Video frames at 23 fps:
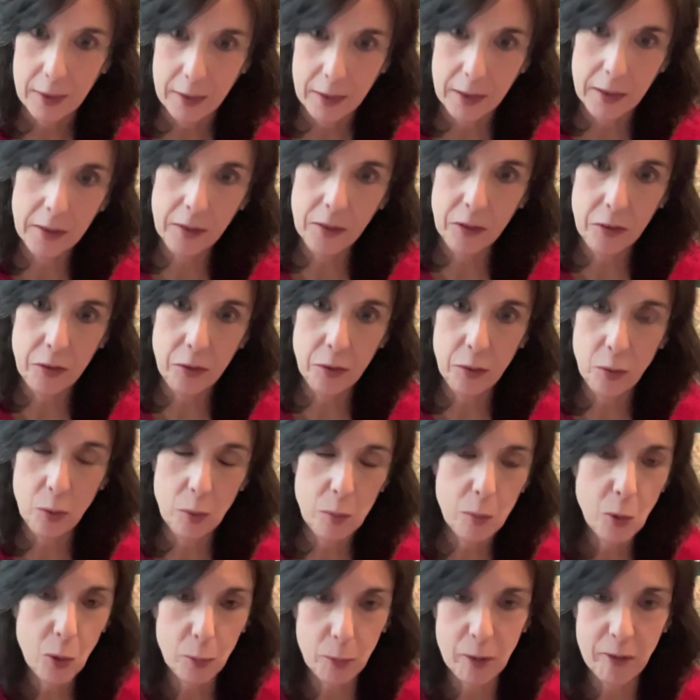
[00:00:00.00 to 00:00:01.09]
into a
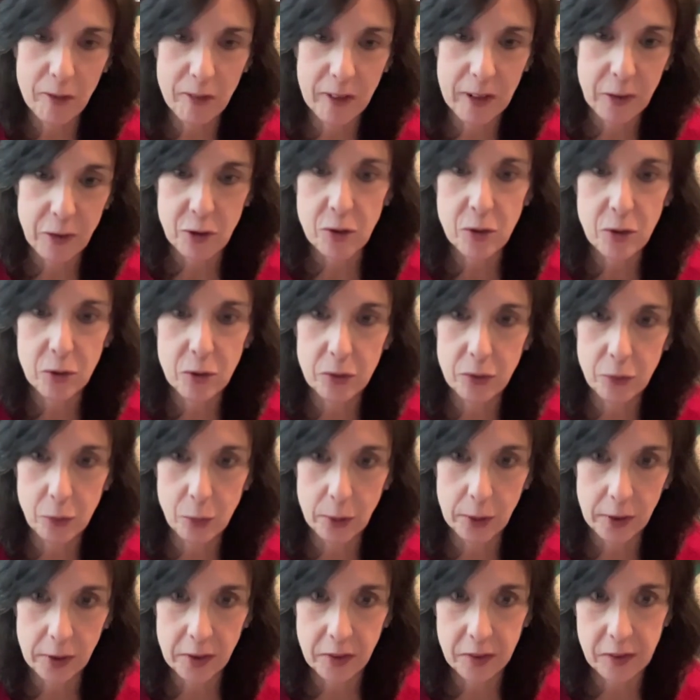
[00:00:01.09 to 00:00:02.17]
more professional
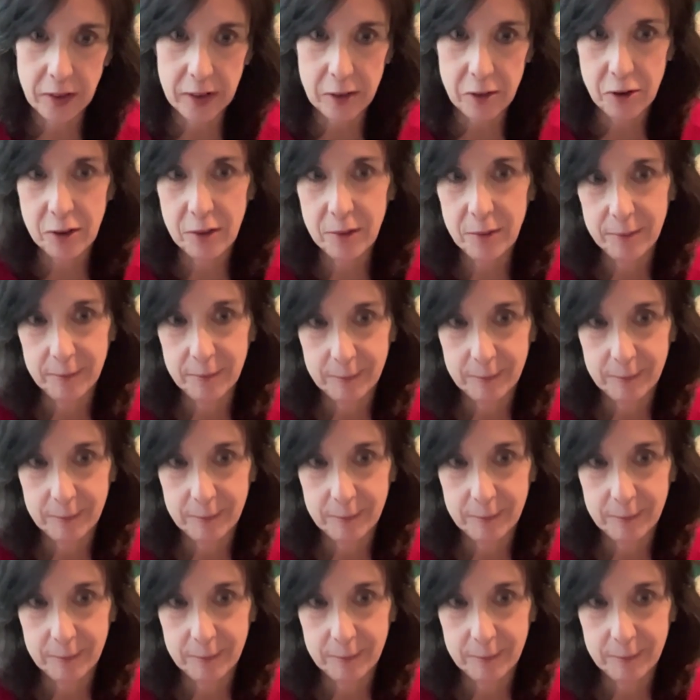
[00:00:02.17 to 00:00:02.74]
organization.